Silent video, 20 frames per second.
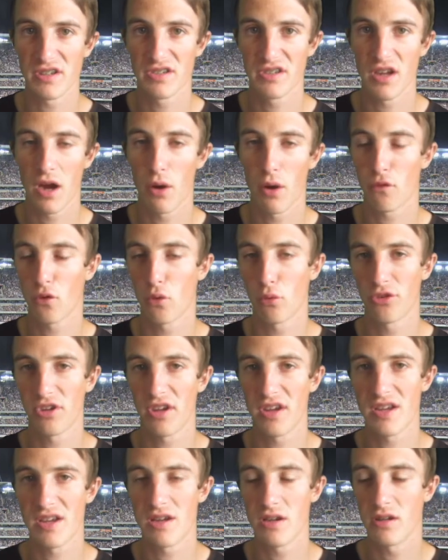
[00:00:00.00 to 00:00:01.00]
star. Of course,
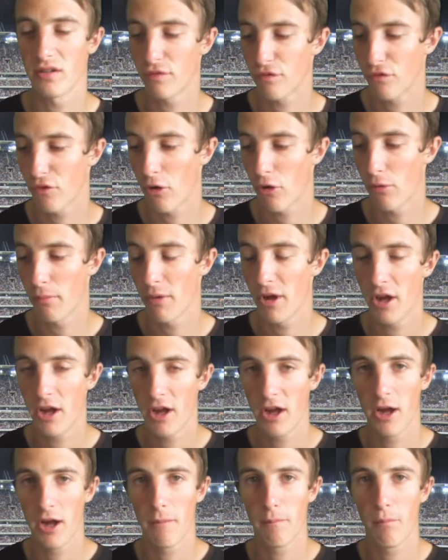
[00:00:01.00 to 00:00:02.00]
he is from
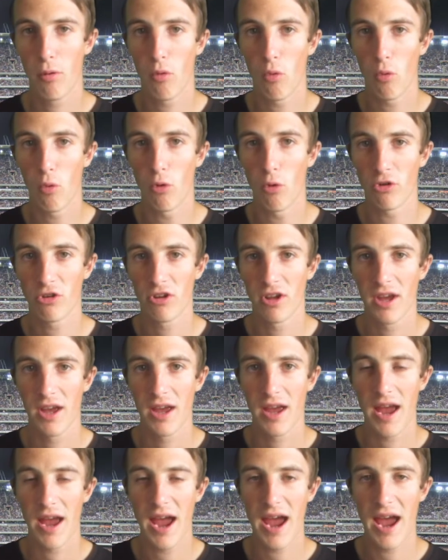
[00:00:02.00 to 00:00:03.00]
Port
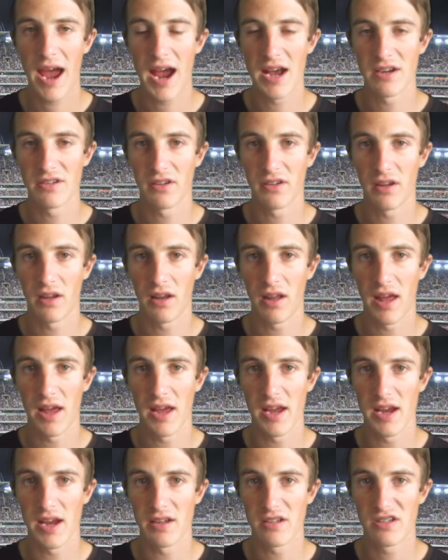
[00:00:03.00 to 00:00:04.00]

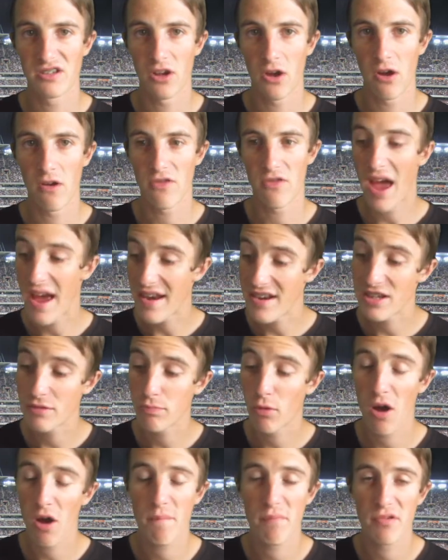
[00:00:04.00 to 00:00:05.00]
Adelaide. So that
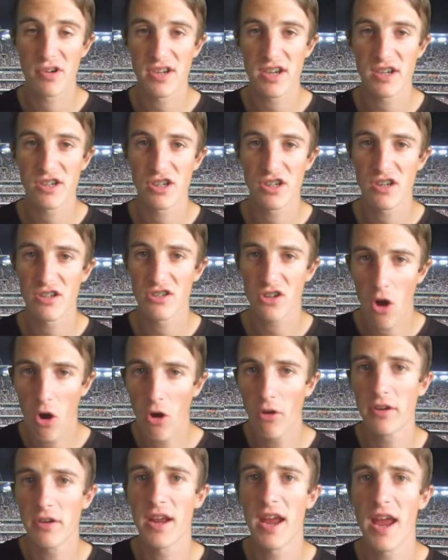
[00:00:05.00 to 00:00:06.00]
is my predictions.
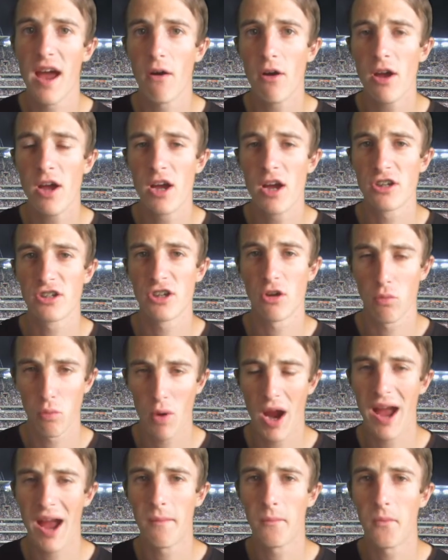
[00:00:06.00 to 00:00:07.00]
On now to
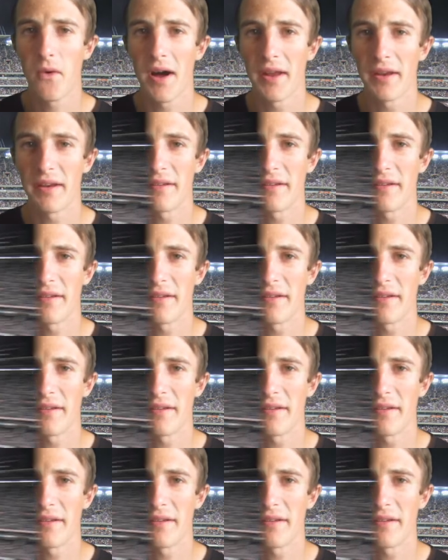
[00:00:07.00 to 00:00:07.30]
round 1.